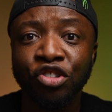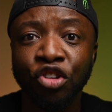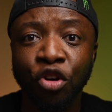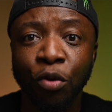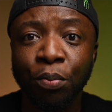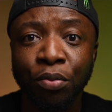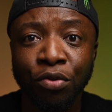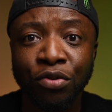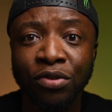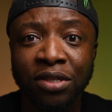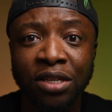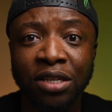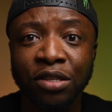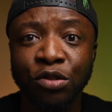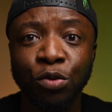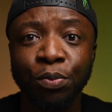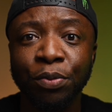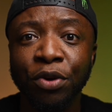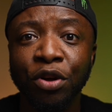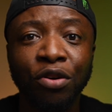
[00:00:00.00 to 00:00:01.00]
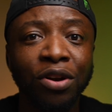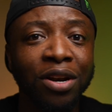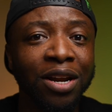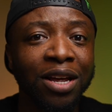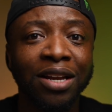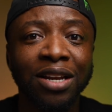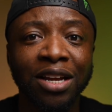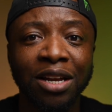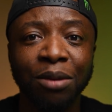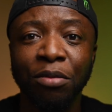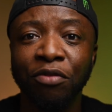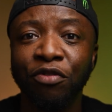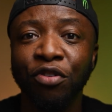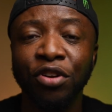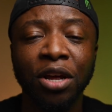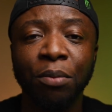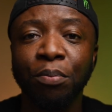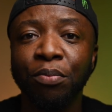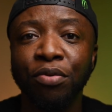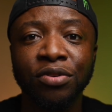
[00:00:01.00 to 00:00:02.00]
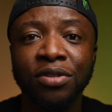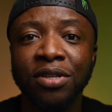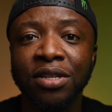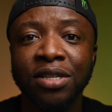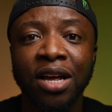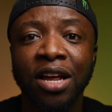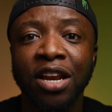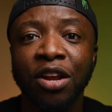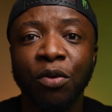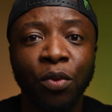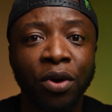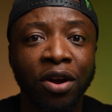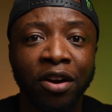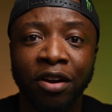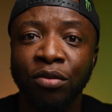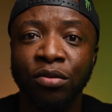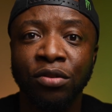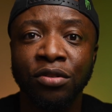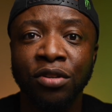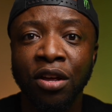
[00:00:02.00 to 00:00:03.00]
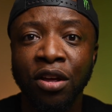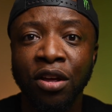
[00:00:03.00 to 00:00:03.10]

job postings will be on LinkedIn before they post it anywhere else.